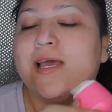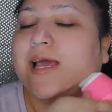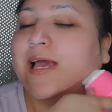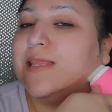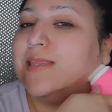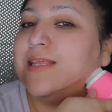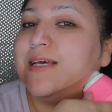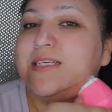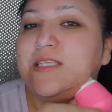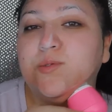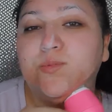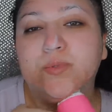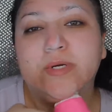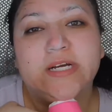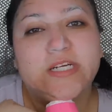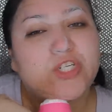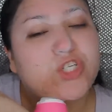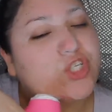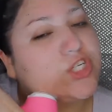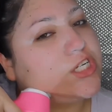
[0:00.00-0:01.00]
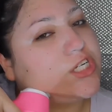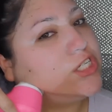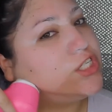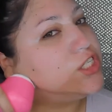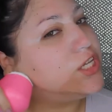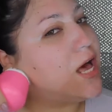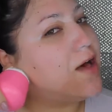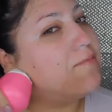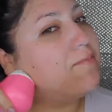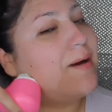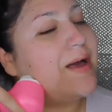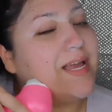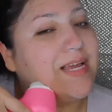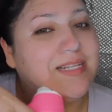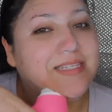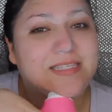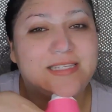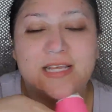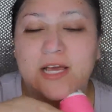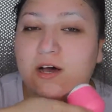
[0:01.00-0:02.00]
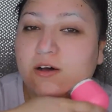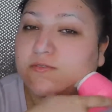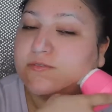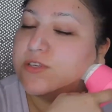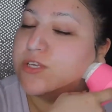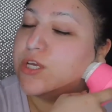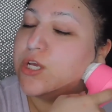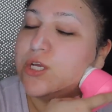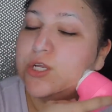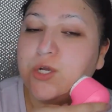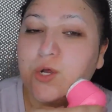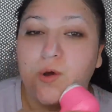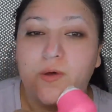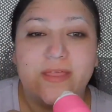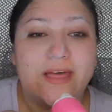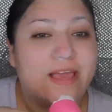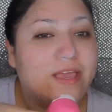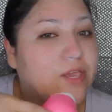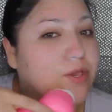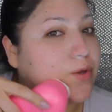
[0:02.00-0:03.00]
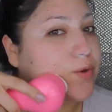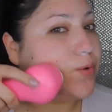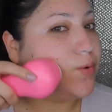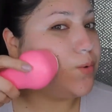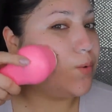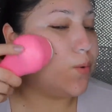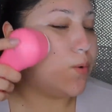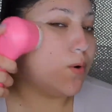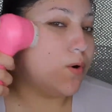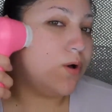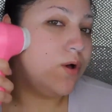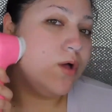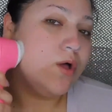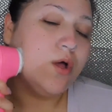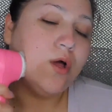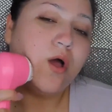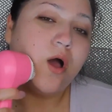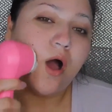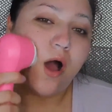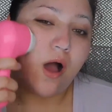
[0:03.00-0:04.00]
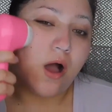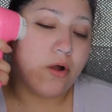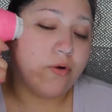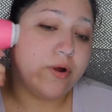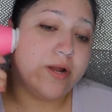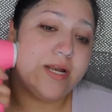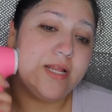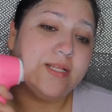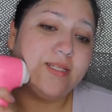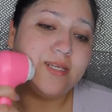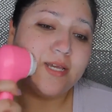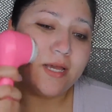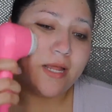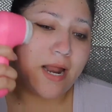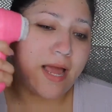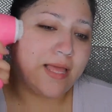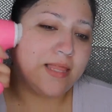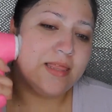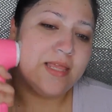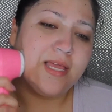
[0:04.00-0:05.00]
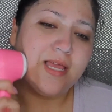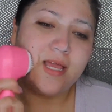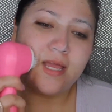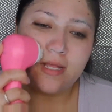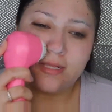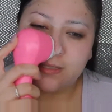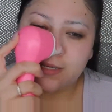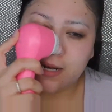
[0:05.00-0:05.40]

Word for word: and this brush turns off by itself so you know that you already did I think it's